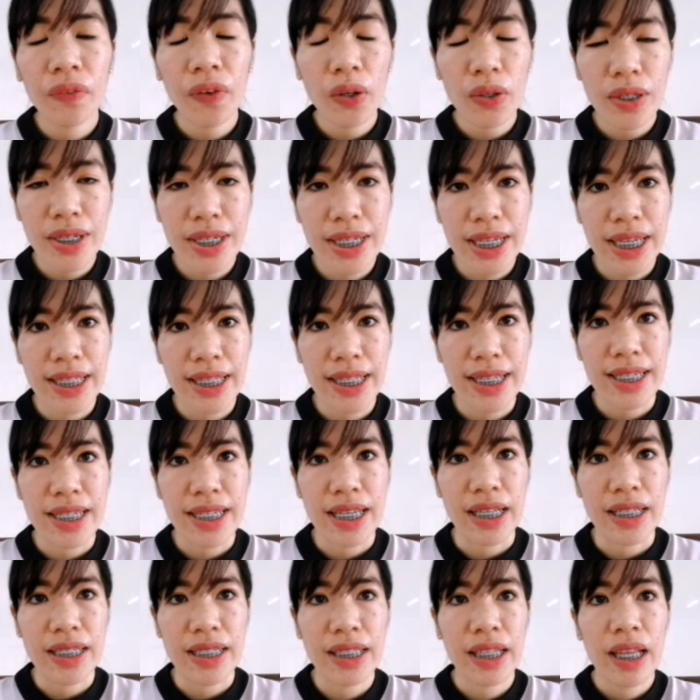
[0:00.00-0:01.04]

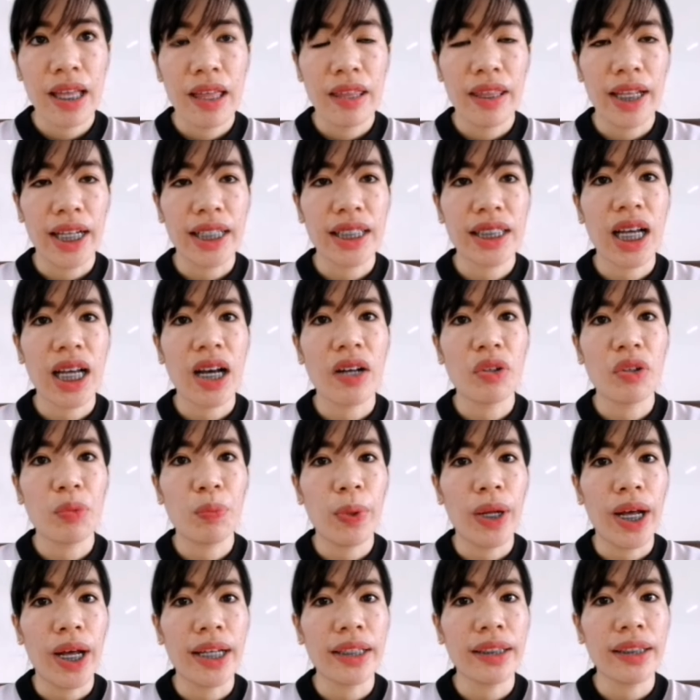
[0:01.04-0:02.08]
photosynthesis. That's how the
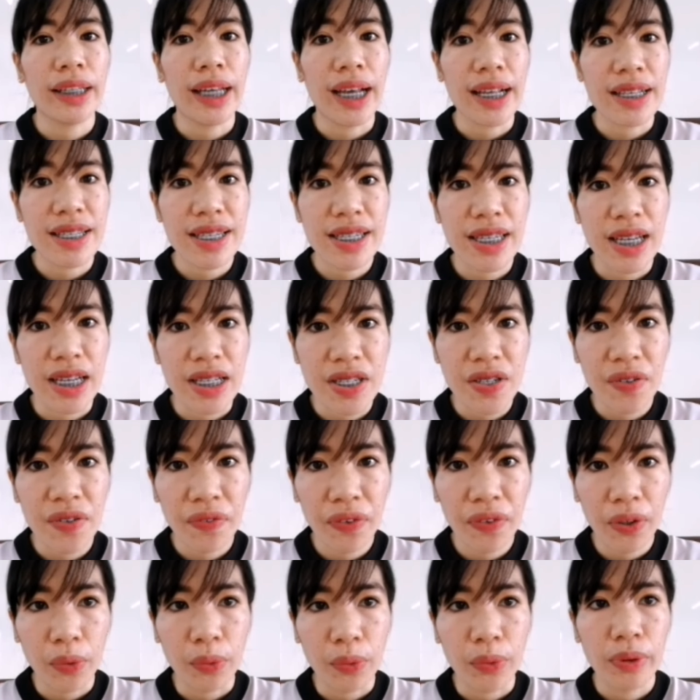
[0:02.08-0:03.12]
plant gets its
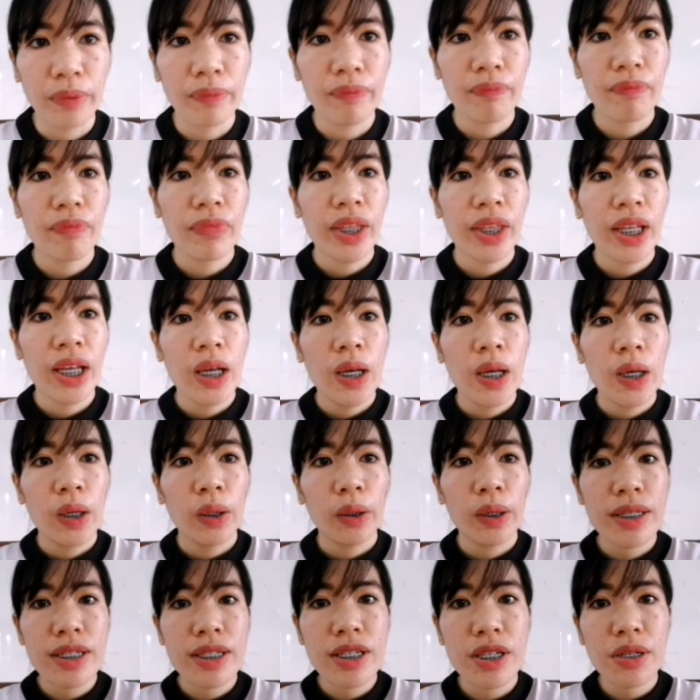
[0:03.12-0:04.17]
food.
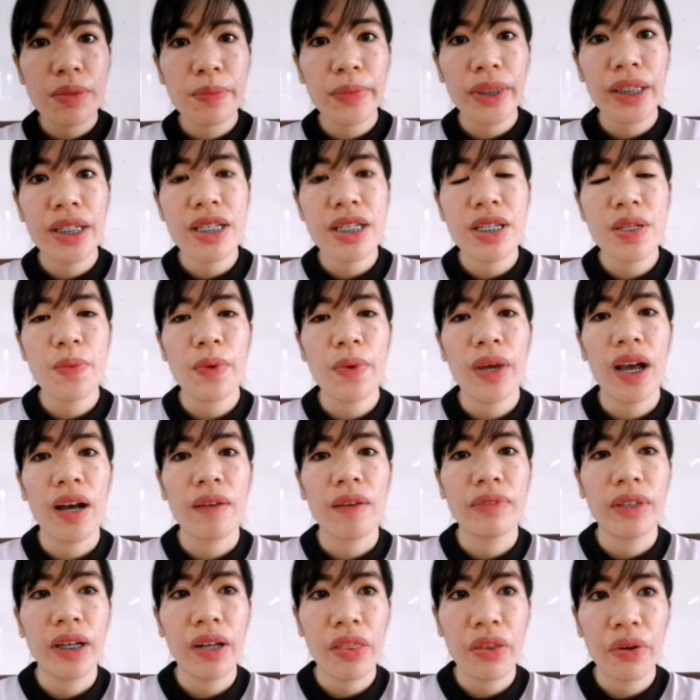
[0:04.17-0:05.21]
Consumers, we
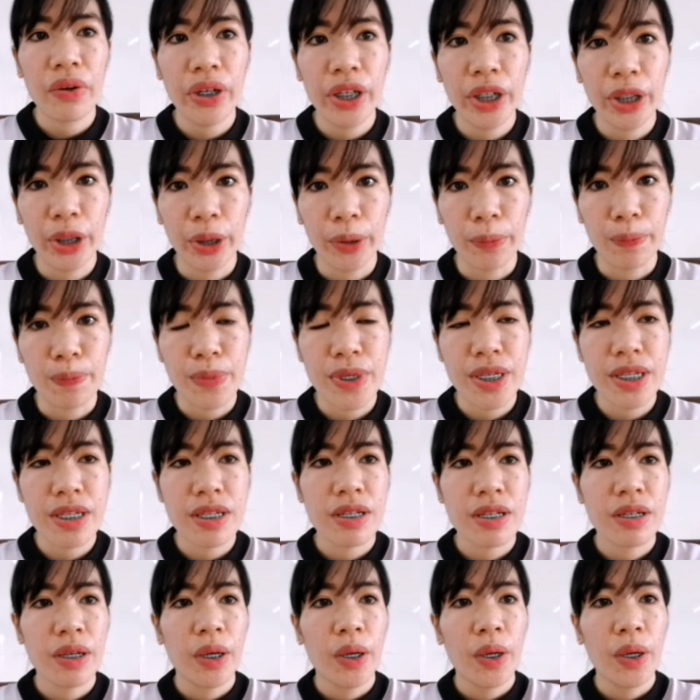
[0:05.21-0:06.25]
have the three
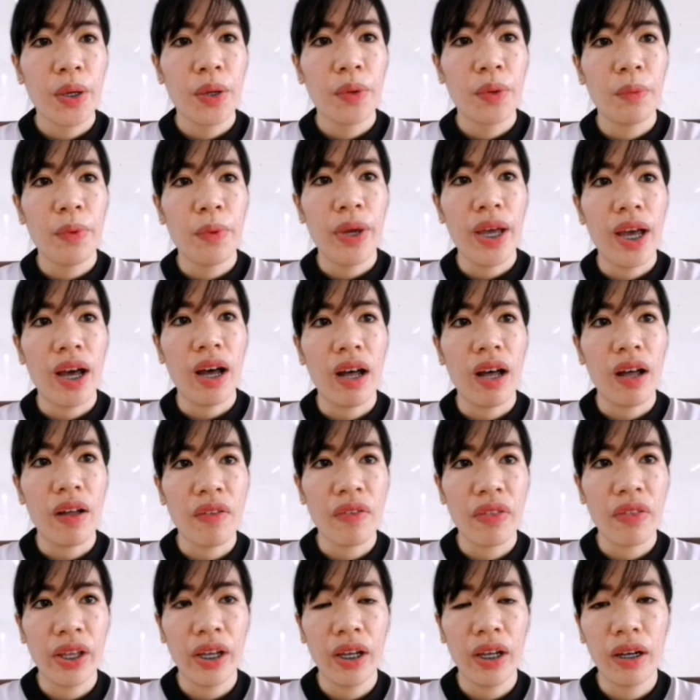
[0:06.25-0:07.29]
groups. We
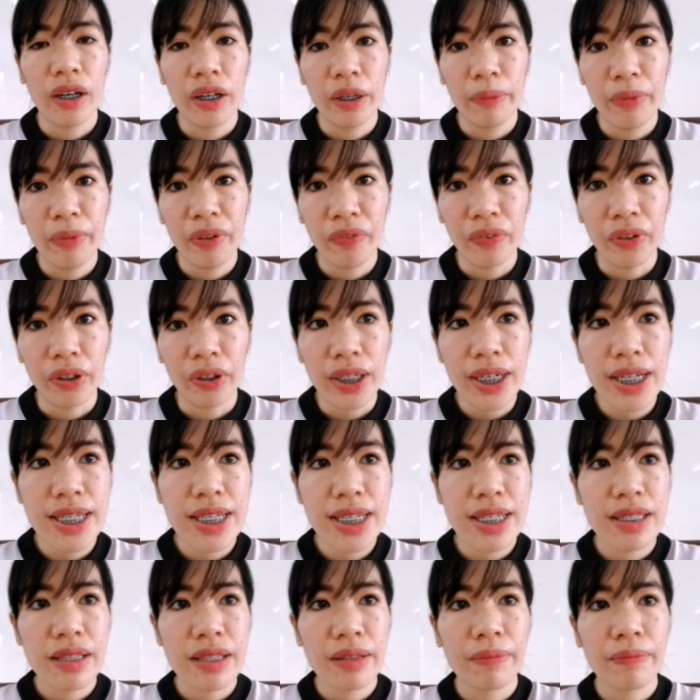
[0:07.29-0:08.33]
have the
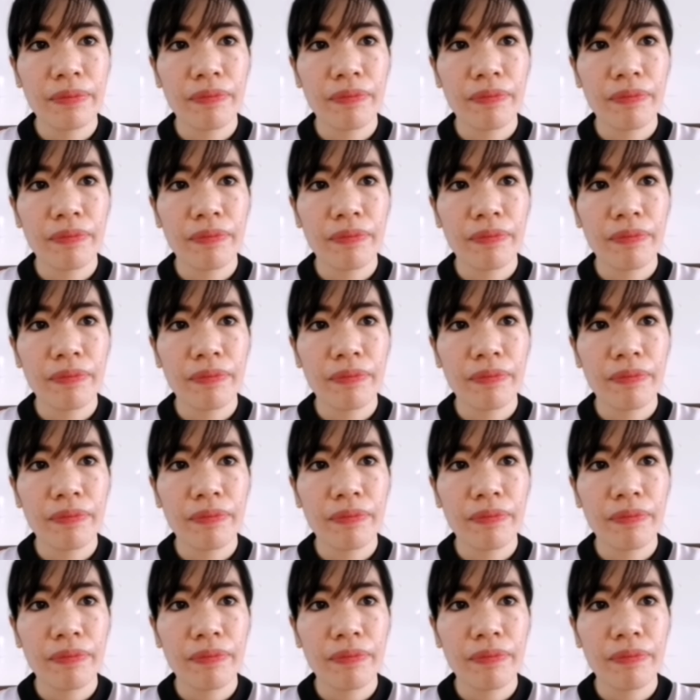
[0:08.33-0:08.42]
herbivores,